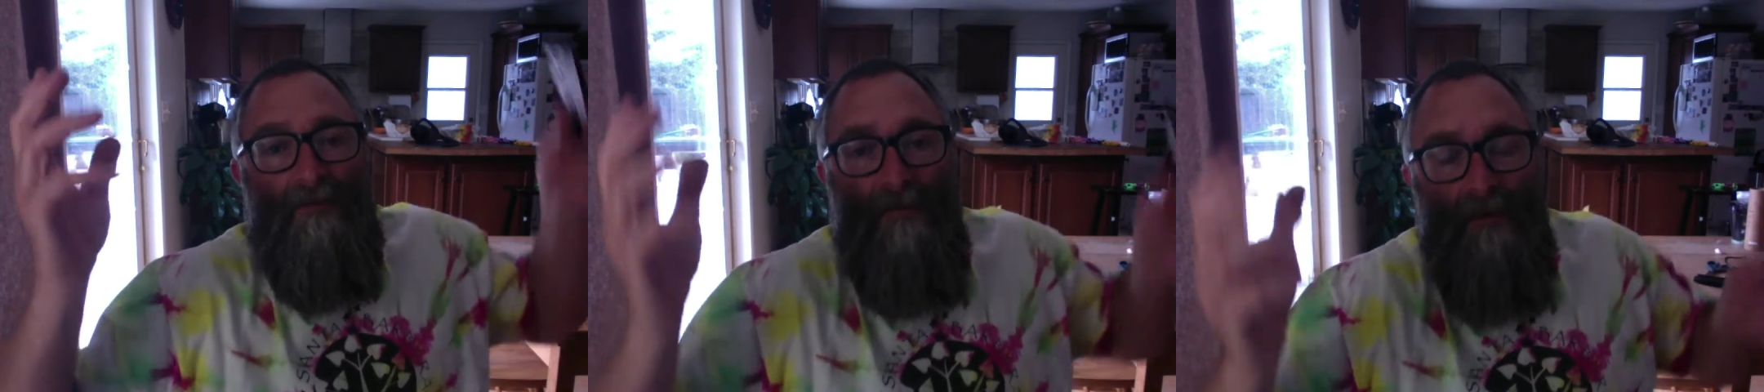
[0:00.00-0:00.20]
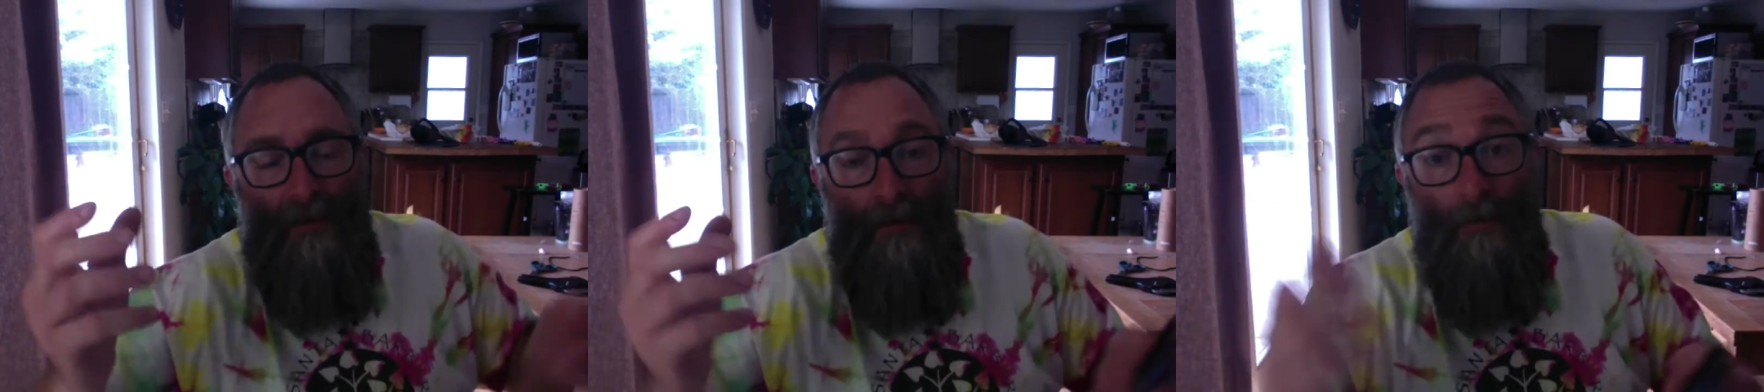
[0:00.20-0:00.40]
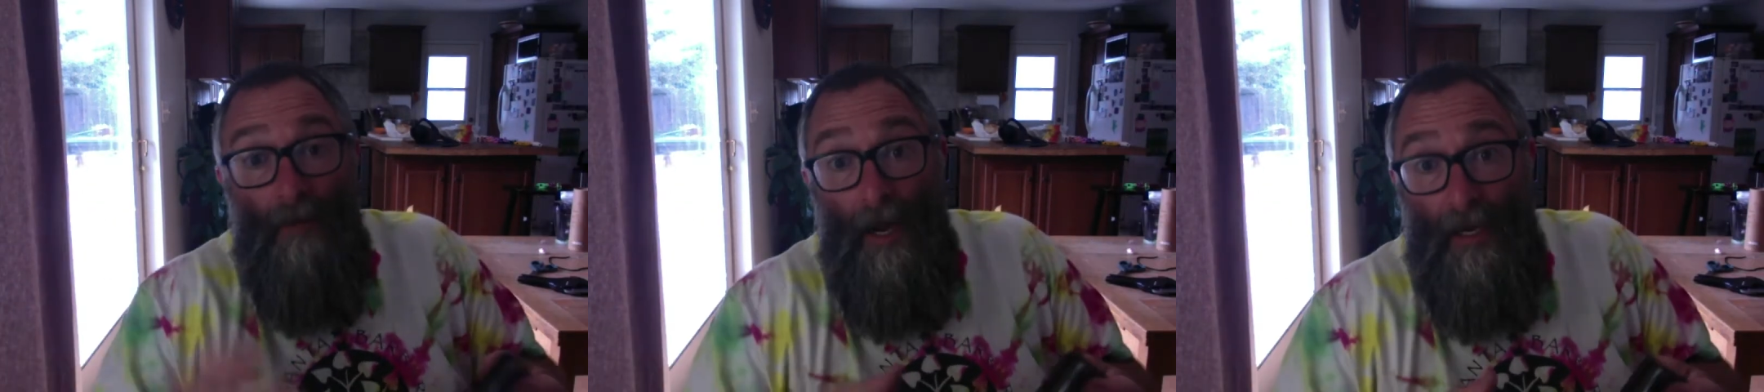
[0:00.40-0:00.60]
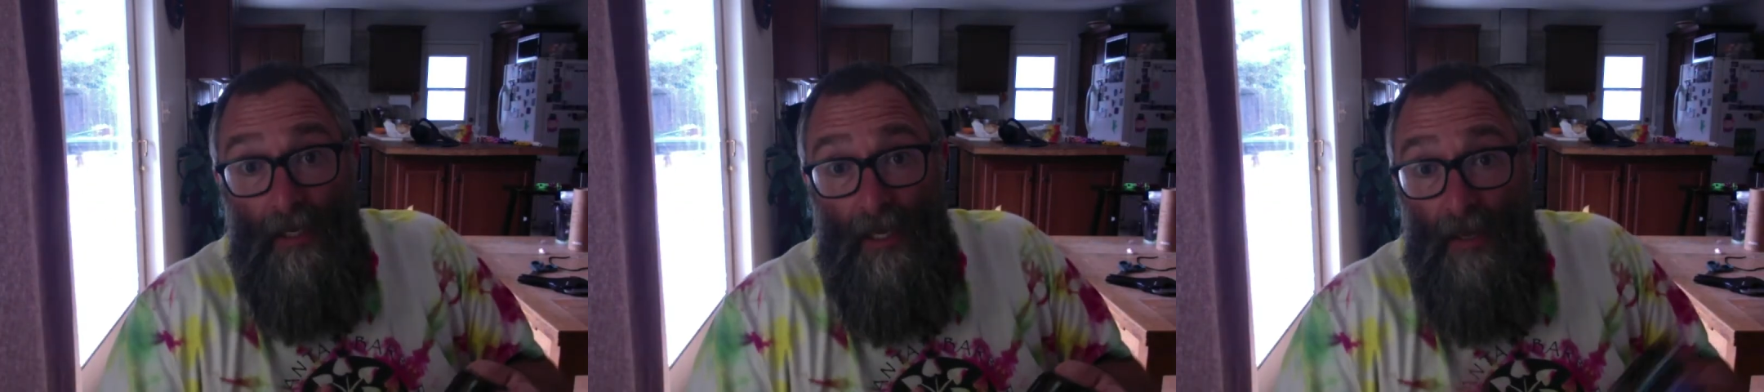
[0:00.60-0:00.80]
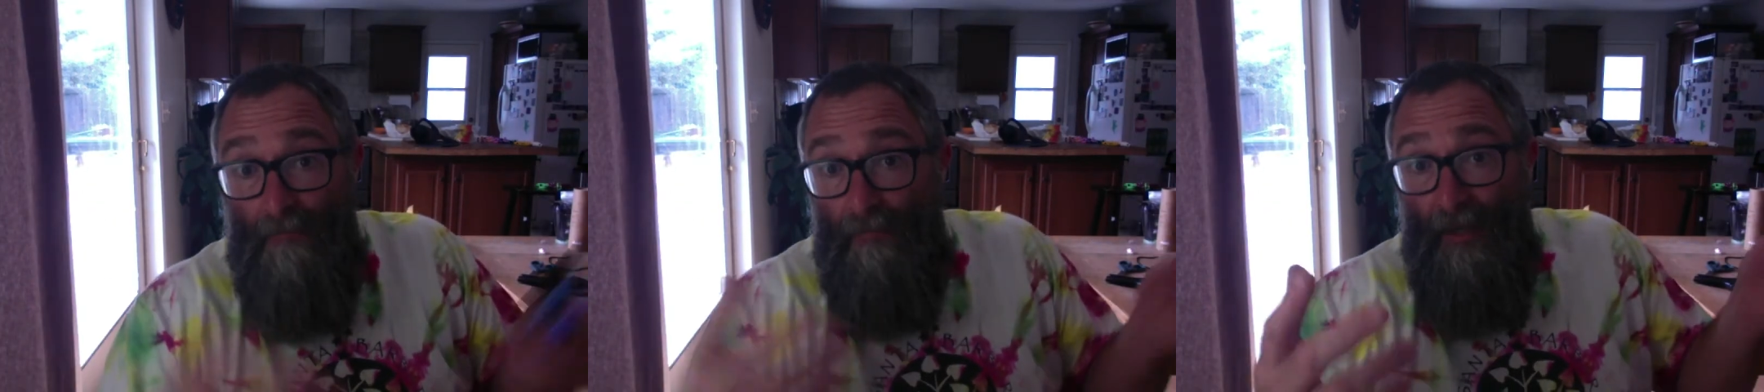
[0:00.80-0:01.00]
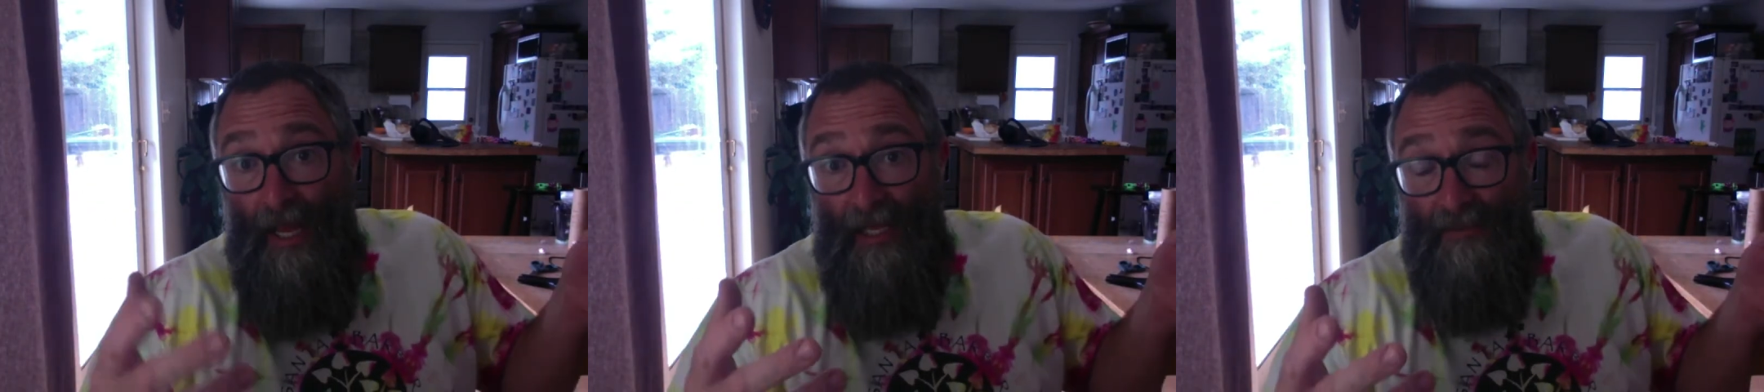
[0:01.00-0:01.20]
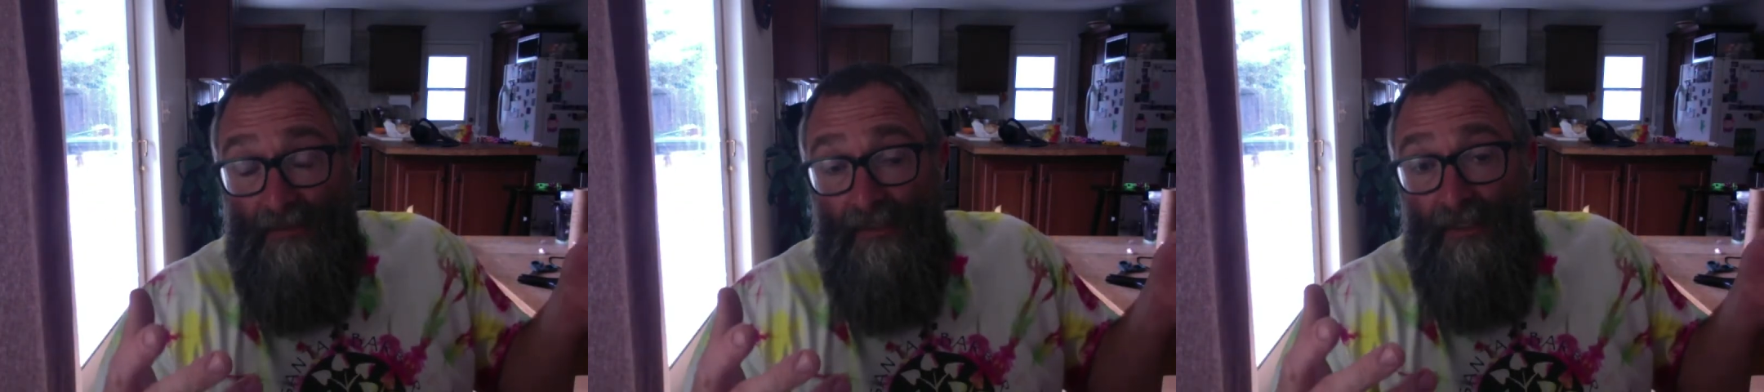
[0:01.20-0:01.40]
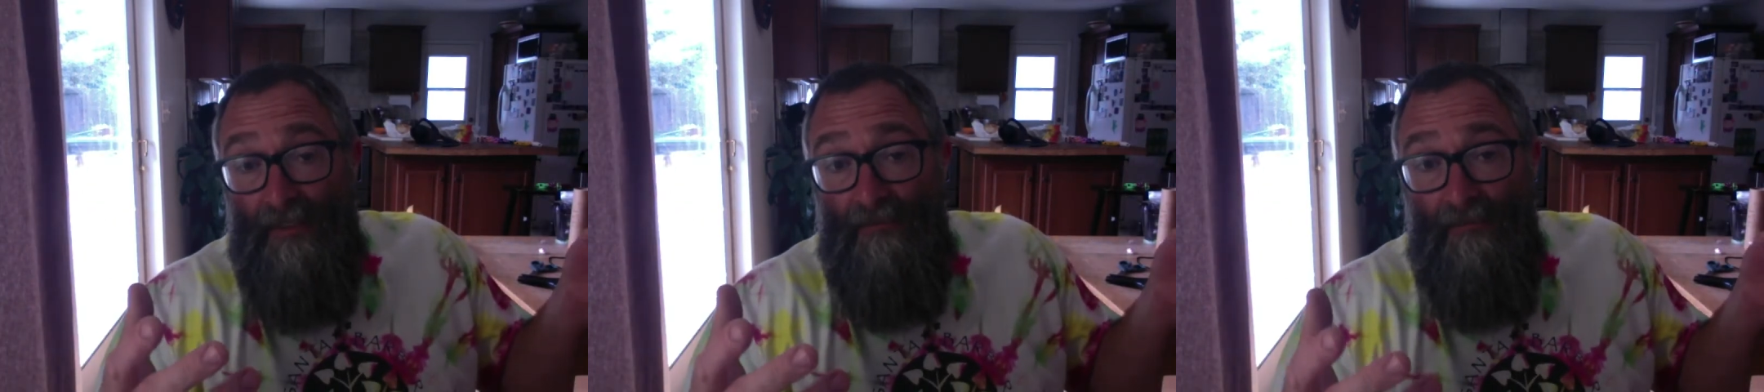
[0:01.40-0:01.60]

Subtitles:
You might get plastic and